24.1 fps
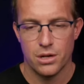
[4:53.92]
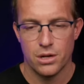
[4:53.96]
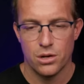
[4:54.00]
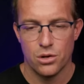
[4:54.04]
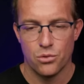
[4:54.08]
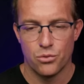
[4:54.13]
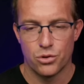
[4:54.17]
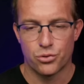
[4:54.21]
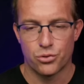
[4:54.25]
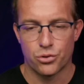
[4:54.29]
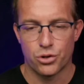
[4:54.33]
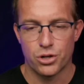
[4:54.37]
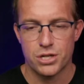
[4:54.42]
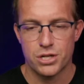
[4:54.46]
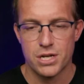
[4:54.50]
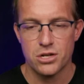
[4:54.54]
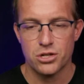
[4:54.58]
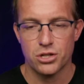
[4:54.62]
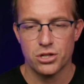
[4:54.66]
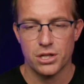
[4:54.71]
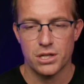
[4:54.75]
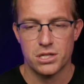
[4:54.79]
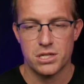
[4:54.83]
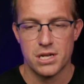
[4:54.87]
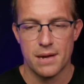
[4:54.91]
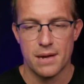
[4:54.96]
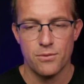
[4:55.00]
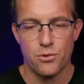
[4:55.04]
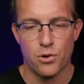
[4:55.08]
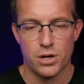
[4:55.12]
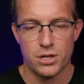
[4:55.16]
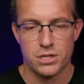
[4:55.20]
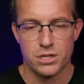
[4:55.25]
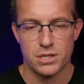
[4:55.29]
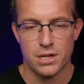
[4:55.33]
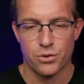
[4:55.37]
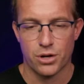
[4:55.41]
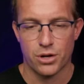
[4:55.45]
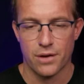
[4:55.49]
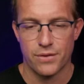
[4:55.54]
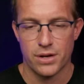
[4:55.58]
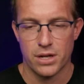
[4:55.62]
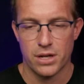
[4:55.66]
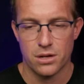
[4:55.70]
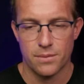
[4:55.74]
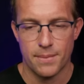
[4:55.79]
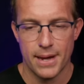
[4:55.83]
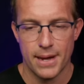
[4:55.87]
which were essentially the same questions that were
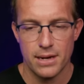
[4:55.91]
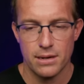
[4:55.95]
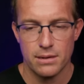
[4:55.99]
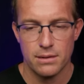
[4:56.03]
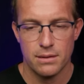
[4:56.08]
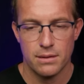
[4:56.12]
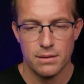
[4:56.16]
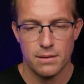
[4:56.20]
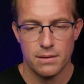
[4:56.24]
given in the debate.